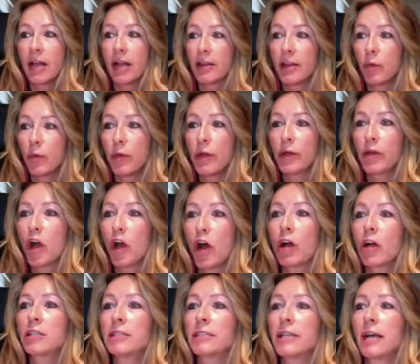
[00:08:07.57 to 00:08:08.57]
that we call
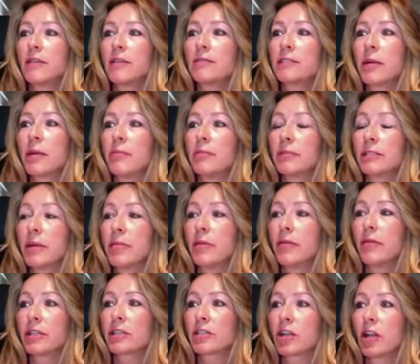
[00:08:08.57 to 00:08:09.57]
ourselves, some, some of
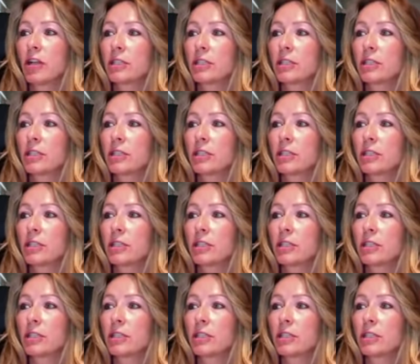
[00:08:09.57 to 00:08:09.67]
us call